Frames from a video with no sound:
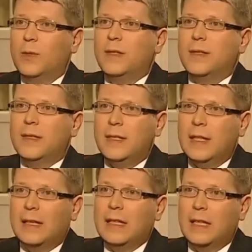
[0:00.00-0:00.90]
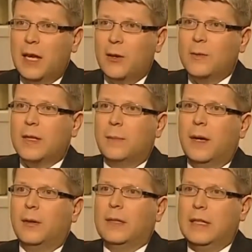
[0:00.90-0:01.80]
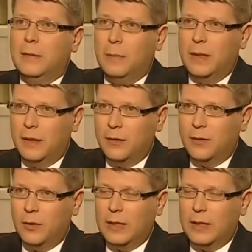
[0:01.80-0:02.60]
We see that he cares about helping